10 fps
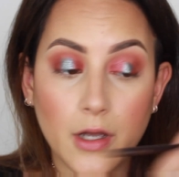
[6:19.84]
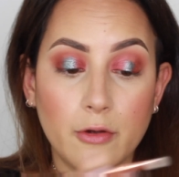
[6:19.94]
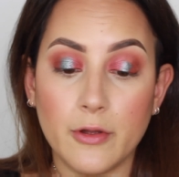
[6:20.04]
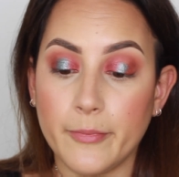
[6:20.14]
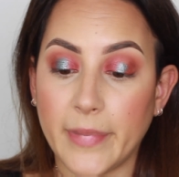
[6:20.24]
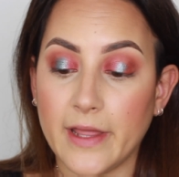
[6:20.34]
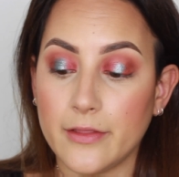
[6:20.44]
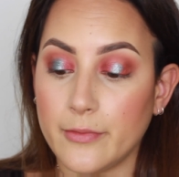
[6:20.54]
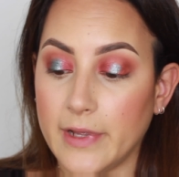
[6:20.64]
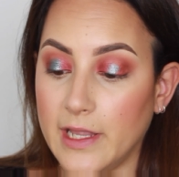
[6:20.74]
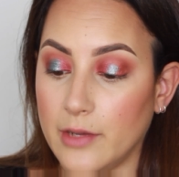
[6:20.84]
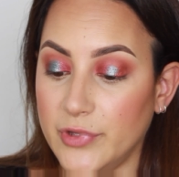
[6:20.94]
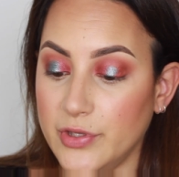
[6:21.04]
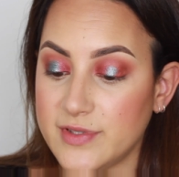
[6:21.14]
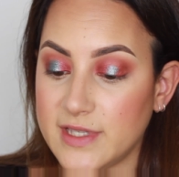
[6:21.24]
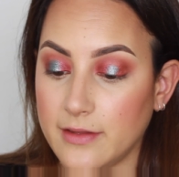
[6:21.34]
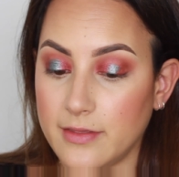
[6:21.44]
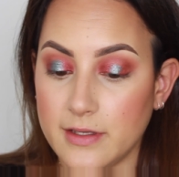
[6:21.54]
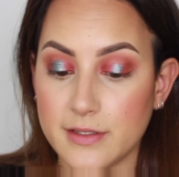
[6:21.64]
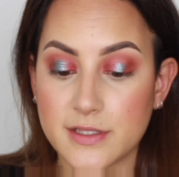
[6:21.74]
Oh, and by the way, I'm
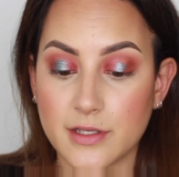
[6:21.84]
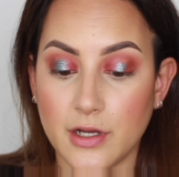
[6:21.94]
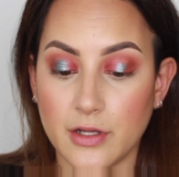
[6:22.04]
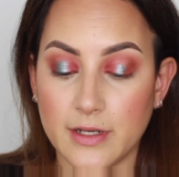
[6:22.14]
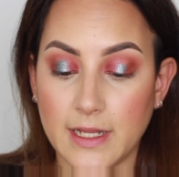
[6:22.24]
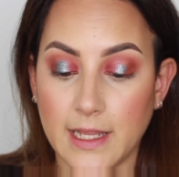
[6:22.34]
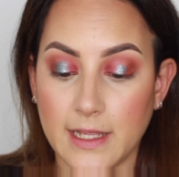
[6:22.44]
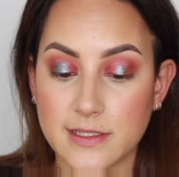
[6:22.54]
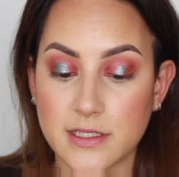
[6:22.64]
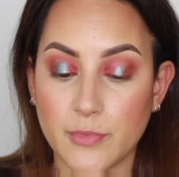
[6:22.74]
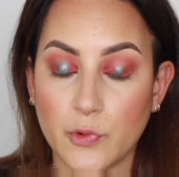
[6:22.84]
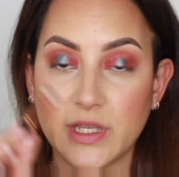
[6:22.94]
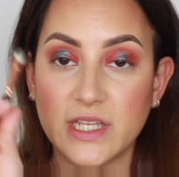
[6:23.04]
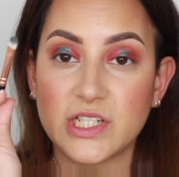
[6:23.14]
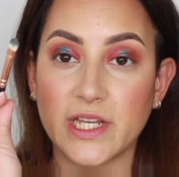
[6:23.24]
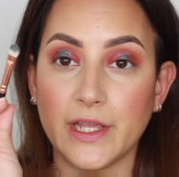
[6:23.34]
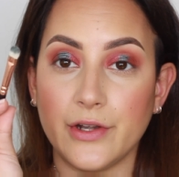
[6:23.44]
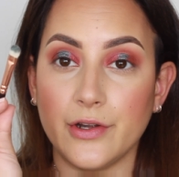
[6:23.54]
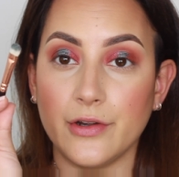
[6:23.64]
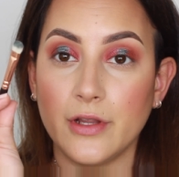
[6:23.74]
using this on a smoky
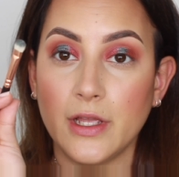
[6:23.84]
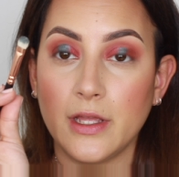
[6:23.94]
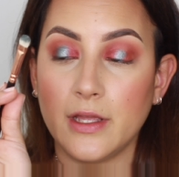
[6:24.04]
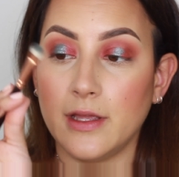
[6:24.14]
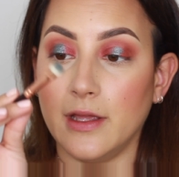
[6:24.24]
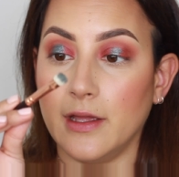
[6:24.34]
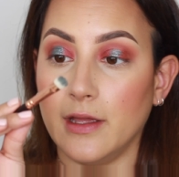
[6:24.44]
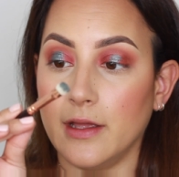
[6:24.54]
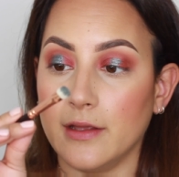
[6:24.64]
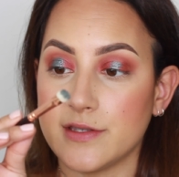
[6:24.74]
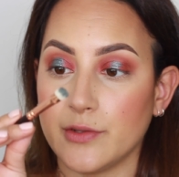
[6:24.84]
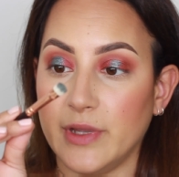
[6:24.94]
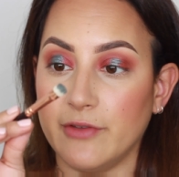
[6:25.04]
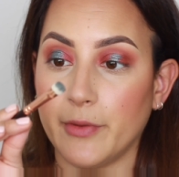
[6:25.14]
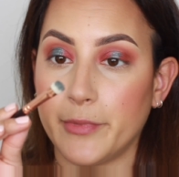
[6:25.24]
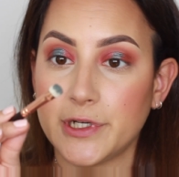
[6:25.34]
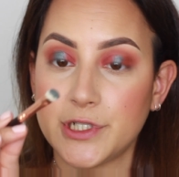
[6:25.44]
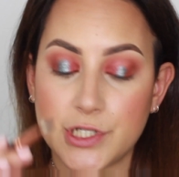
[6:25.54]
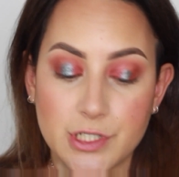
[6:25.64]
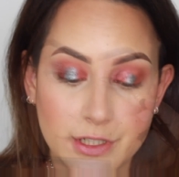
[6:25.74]
shader uh, Zoeva
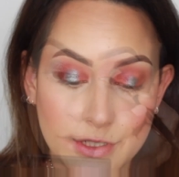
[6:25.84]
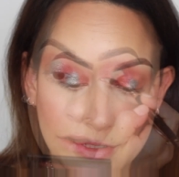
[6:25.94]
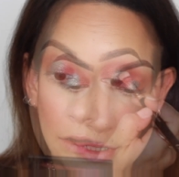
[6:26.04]
brush.